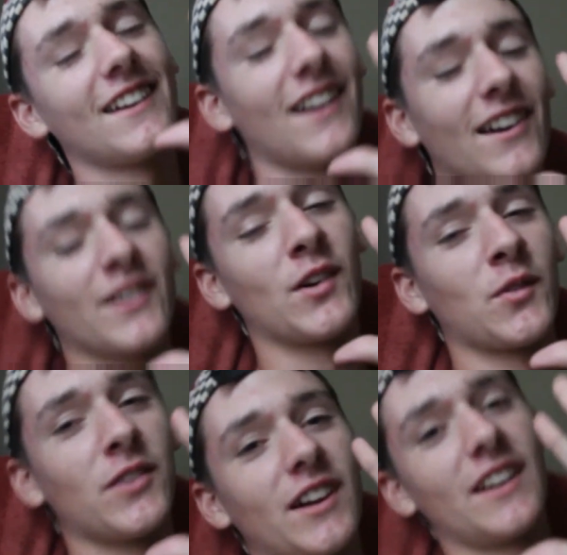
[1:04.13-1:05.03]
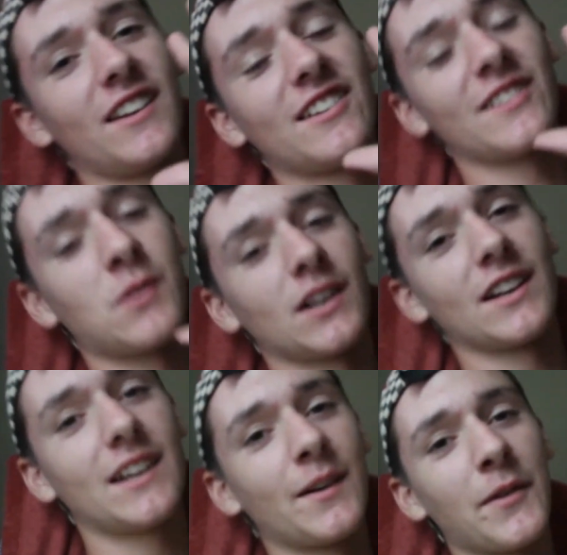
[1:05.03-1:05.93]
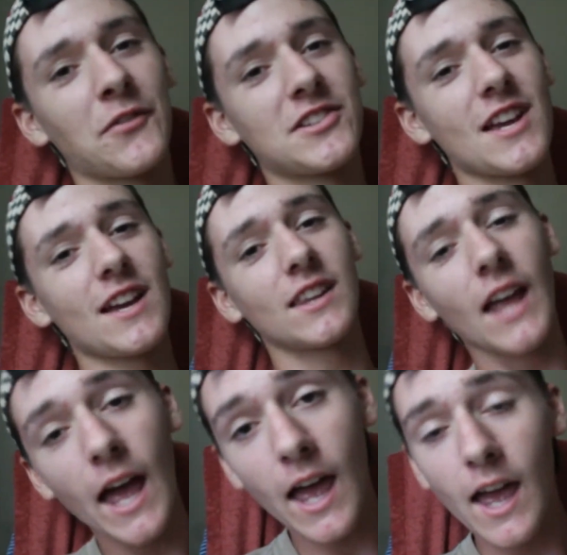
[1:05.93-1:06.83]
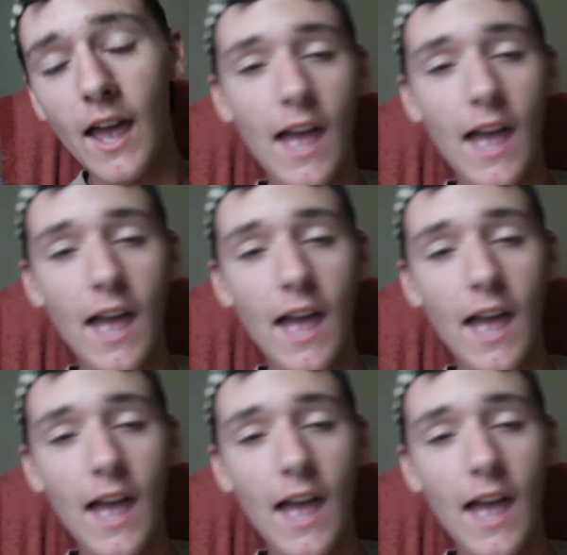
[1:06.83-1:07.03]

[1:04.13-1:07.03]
Got a girlfriend. She's probably gonna kill me for saying that.